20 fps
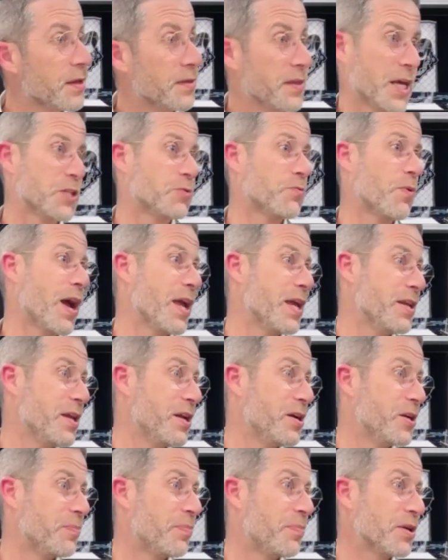That's why he
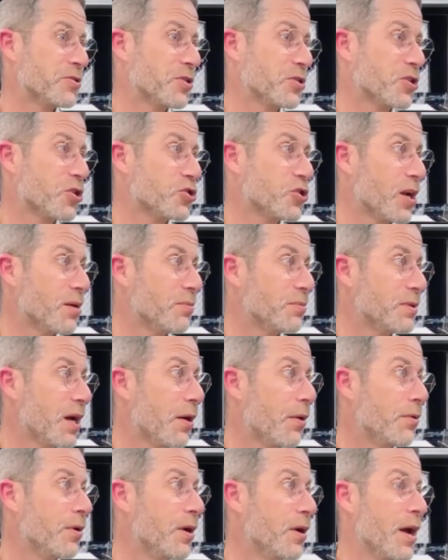needed a pasuk to shut him
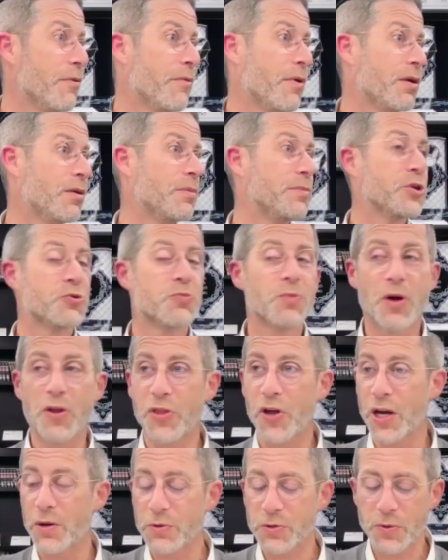down, and why Rabbi Shmuel
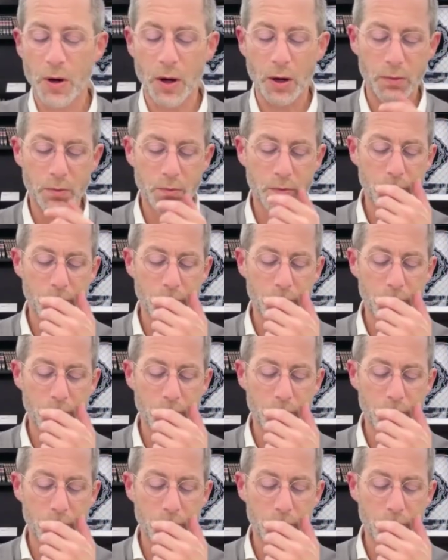thought he was wrong.